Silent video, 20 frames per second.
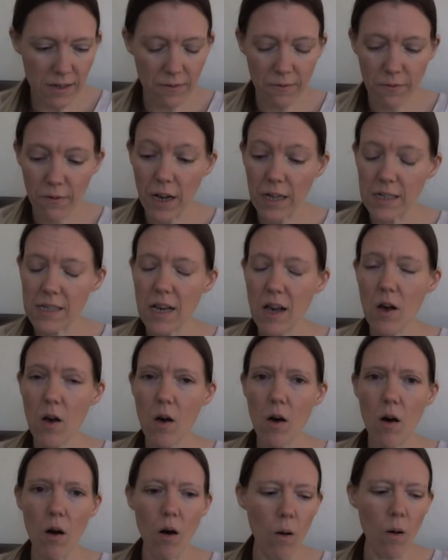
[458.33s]
In fact,
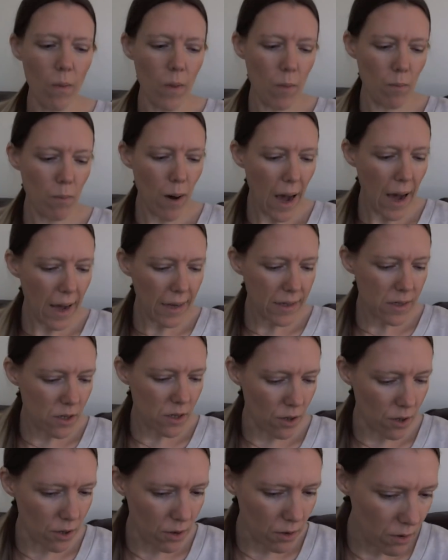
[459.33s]
on the
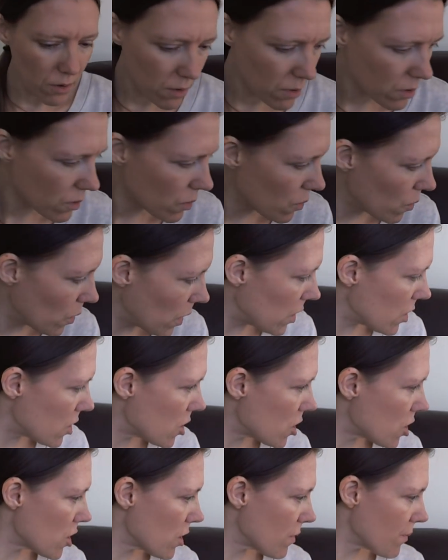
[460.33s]
pattern,
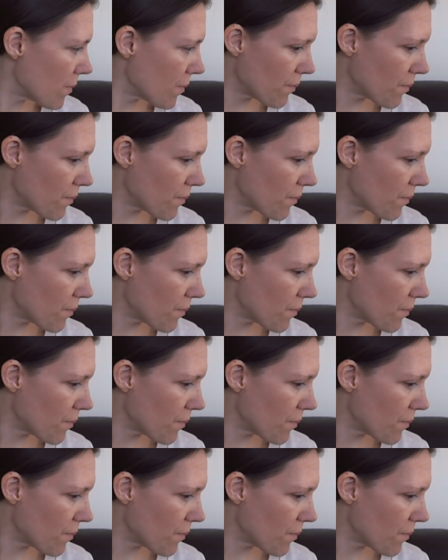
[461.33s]
which